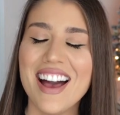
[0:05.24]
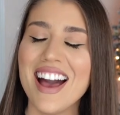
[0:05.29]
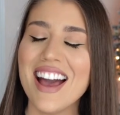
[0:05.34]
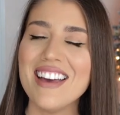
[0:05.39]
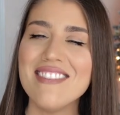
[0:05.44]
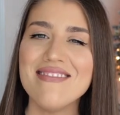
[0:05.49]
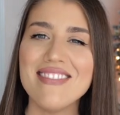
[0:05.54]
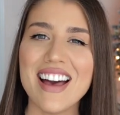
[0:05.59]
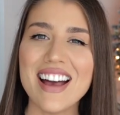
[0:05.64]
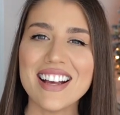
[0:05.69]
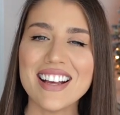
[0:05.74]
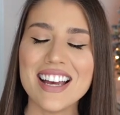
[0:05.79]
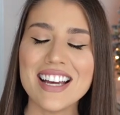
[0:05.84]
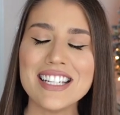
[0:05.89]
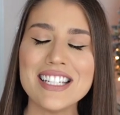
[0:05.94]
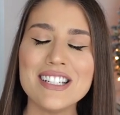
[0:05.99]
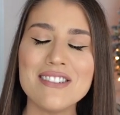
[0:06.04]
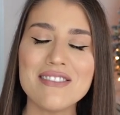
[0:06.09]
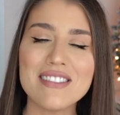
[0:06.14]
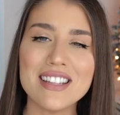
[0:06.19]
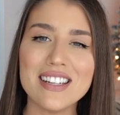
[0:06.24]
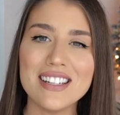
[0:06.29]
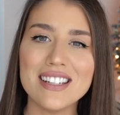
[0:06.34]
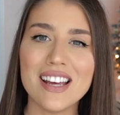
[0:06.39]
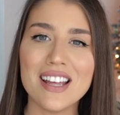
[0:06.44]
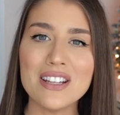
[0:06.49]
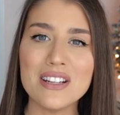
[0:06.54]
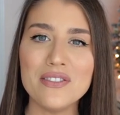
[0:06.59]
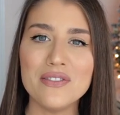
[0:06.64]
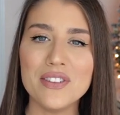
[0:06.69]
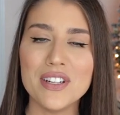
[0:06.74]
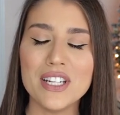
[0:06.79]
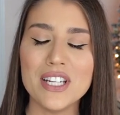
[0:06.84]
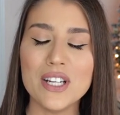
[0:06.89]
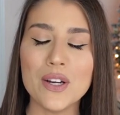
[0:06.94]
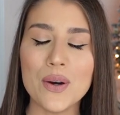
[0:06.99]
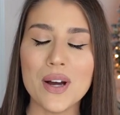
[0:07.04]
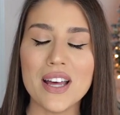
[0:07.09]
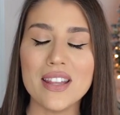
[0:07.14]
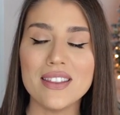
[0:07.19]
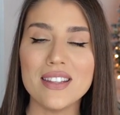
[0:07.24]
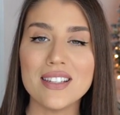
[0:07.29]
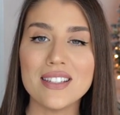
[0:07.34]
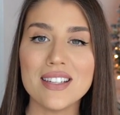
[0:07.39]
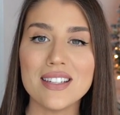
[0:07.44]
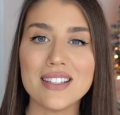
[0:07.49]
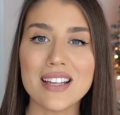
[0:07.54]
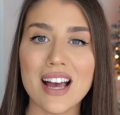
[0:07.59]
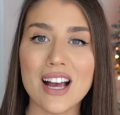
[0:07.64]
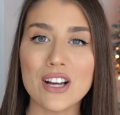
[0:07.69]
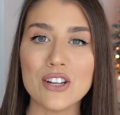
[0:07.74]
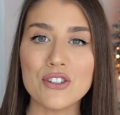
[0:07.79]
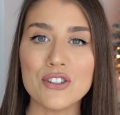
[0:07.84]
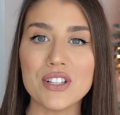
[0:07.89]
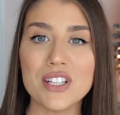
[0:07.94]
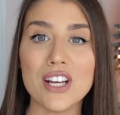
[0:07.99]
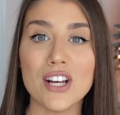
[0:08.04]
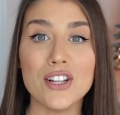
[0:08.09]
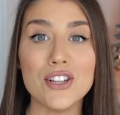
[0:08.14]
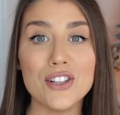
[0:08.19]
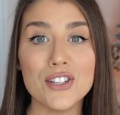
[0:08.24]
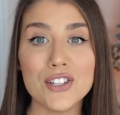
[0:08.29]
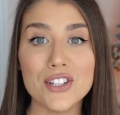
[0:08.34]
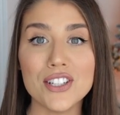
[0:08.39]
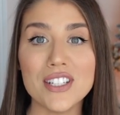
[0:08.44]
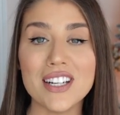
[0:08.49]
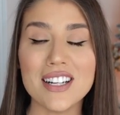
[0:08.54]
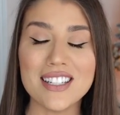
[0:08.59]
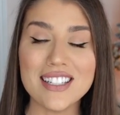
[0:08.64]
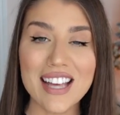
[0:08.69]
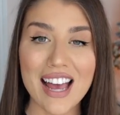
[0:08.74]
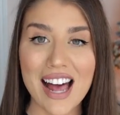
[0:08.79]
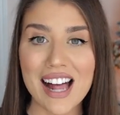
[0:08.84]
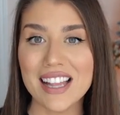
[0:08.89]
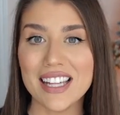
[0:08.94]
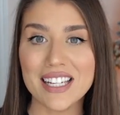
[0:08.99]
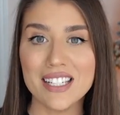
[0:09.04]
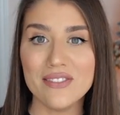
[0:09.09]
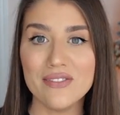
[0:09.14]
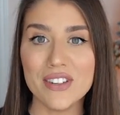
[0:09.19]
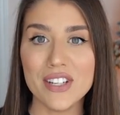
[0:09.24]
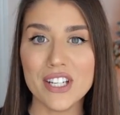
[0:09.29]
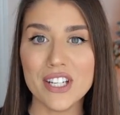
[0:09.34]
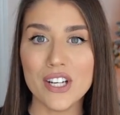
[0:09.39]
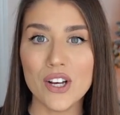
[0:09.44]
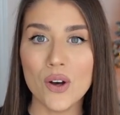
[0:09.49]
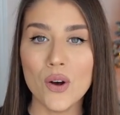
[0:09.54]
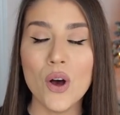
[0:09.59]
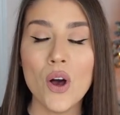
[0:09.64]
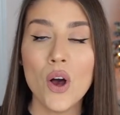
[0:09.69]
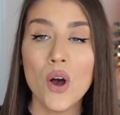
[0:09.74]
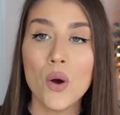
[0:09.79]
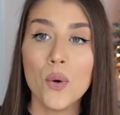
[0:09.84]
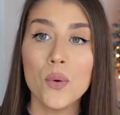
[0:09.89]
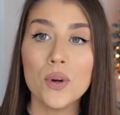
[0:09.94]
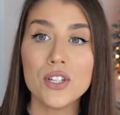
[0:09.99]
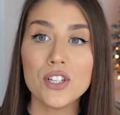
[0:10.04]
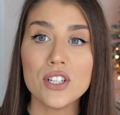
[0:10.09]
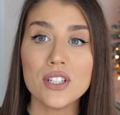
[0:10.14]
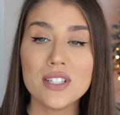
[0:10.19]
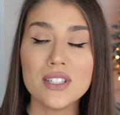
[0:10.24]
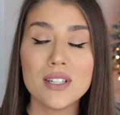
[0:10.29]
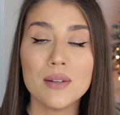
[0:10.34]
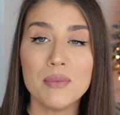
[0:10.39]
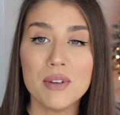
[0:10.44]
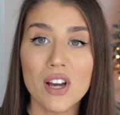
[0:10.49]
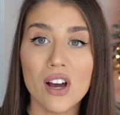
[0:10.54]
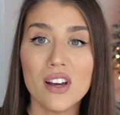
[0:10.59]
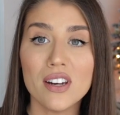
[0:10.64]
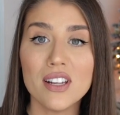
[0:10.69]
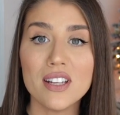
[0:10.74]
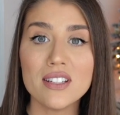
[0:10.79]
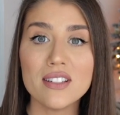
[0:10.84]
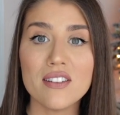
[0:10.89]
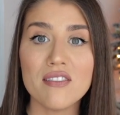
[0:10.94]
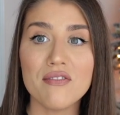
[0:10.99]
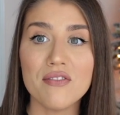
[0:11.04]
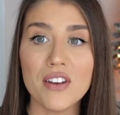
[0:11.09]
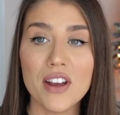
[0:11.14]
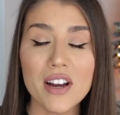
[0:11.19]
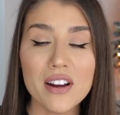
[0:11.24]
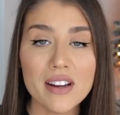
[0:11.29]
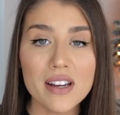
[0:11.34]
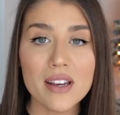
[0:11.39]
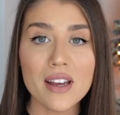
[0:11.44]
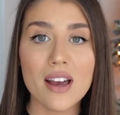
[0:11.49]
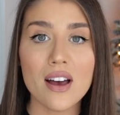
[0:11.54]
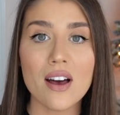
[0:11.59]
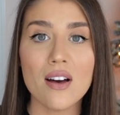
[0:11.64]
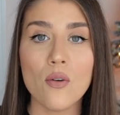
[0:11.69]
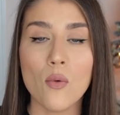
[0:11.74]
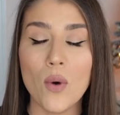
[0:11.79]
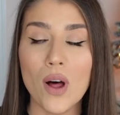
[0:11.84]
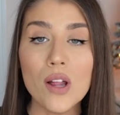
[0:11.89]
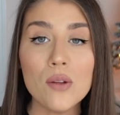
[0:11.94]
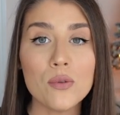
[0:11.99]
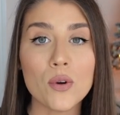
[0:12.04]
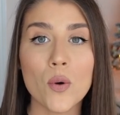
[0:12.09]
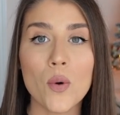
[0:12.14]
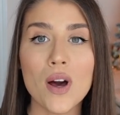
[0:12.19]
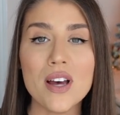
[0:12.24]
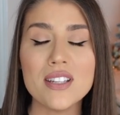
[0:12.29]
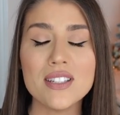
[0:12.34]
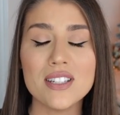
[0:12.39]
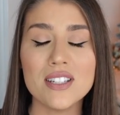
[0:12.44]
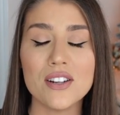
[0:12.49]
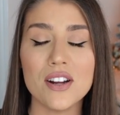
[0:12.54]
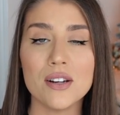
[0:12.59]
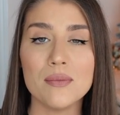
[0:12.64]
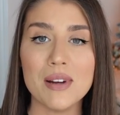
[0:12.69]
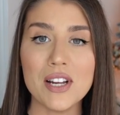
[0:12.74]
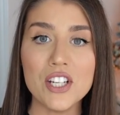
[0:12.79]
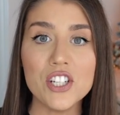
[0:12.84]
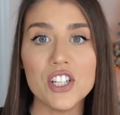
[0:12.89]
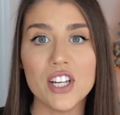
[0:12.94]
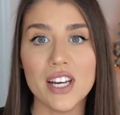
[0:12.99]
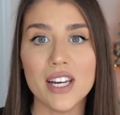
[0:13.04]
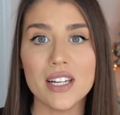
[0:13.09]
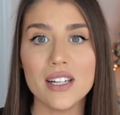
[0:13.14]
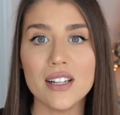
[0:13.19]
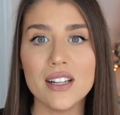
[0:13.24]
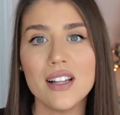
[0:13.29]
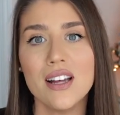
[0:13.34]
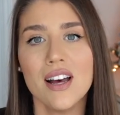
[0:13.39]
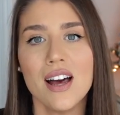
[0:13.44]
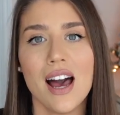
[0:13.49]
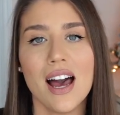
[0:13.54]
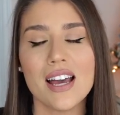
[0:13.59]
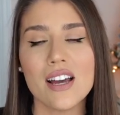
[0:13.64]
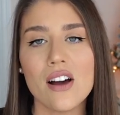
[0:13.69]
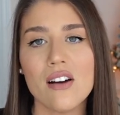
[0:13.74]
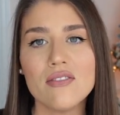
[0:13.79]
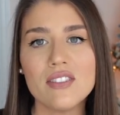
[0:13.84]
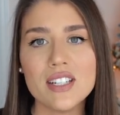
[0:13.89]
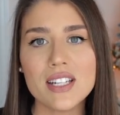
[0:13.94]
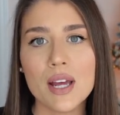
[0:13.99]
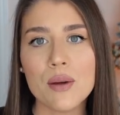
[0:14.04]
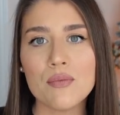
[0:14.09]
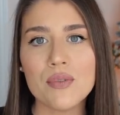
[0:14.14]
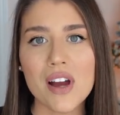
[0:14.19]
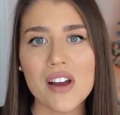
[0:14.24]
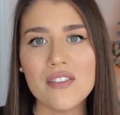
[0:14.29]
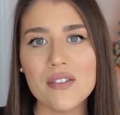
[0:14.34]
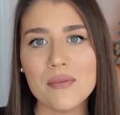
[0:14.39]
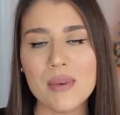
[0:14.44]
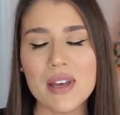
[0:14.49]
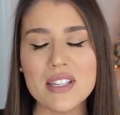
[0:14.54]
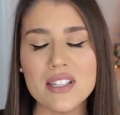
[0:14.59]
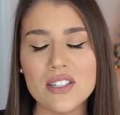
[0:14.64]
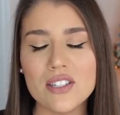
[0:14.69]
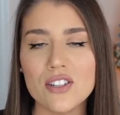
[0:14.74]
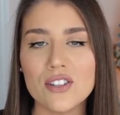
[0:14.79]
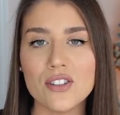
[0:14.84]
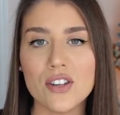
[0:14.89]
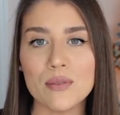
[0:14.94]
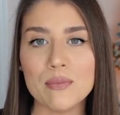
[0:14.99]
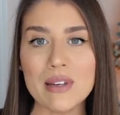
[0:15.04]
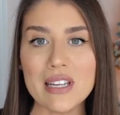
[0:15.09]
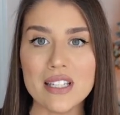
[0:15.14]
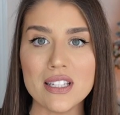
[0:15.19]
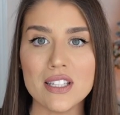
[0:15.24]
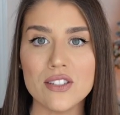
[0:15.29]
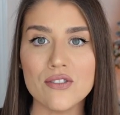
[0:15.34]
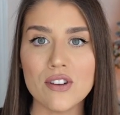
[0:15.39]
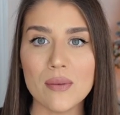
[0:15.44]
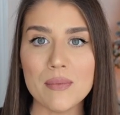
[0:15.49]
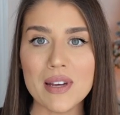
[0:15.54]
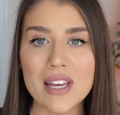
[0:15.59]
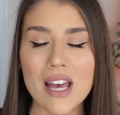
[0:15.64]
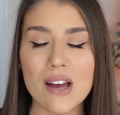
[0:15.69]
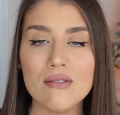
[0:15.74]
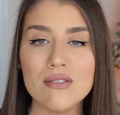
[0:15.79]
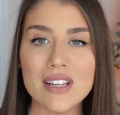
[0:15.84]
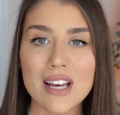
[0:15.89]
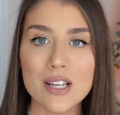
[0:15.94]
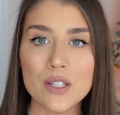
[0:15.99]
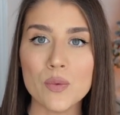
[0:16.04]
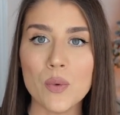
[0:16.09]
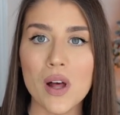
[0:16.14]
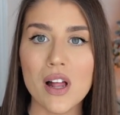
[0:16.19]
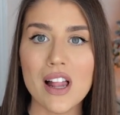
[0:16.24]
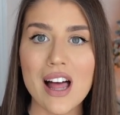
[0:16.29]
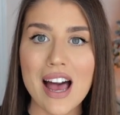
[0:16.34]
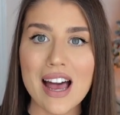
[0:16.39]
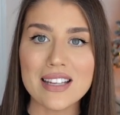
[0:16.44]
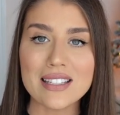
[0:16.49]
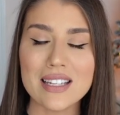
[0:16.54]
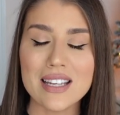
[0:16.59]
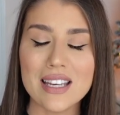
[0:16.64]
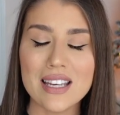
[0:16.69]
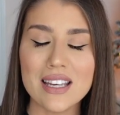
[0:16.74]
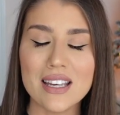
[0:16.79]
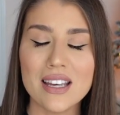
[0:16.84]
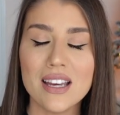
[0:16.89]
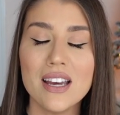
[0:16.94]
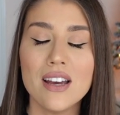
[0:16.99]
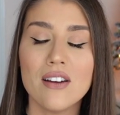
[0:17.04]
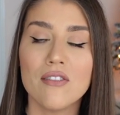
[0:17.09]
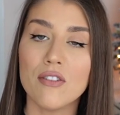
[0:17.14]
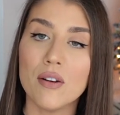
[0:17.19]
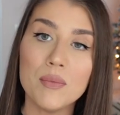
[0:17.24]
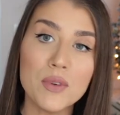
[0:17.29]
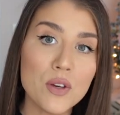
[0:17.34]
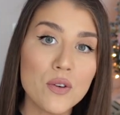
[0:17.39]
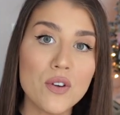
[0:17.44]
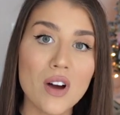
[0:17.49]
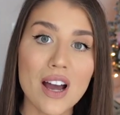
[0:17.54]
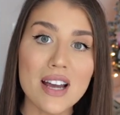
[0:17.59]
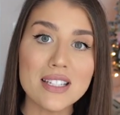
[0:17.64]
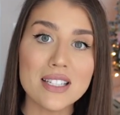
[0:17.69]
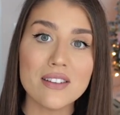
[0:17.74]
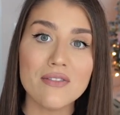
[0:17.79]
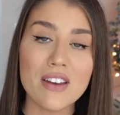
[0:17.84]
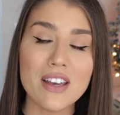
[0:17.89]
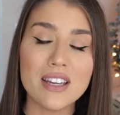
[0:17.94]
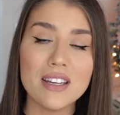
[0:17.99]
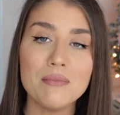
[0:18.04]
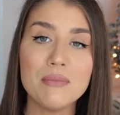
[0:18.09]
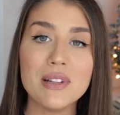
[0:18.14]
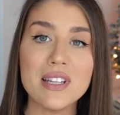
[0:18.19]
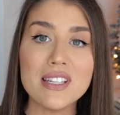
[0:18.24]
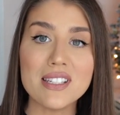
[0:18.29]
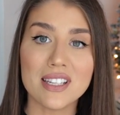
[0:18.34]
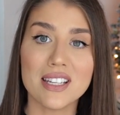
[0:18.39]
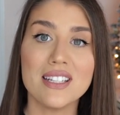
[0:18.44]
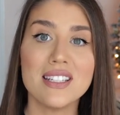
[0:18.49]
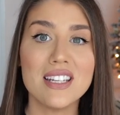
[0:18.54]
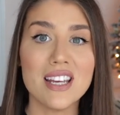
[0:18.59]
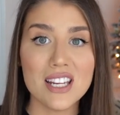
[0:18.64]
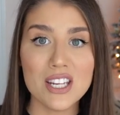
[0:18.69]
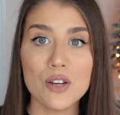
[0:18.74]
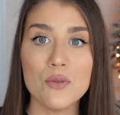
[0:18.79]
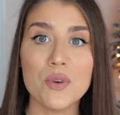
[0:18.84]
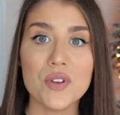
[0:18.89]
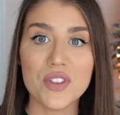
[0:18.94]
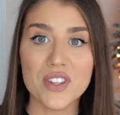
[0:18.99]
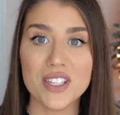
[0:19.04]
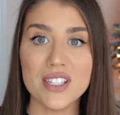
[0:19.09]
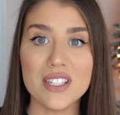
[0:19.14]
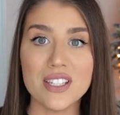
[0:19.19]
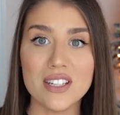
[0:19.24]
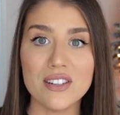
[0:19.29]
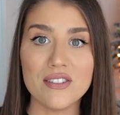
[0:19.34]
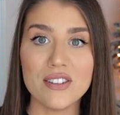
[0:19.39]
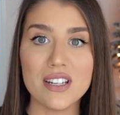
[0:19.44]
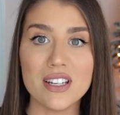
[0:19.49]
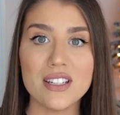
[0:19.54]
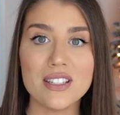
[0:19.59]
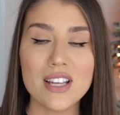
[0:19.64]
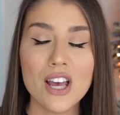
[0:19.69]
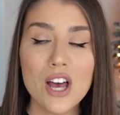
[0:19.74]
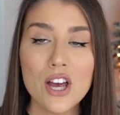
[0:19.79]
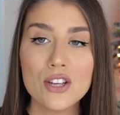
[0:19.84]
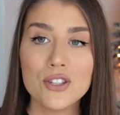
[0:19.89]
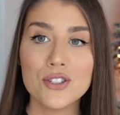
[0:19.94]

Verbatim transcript: I'm back at you with another video, and this is actually a learn Italian video, which is, to be honest, very well requested on my channel. I often get private messages on my Instagram account as well, asking from you guys if I could please continue with this series.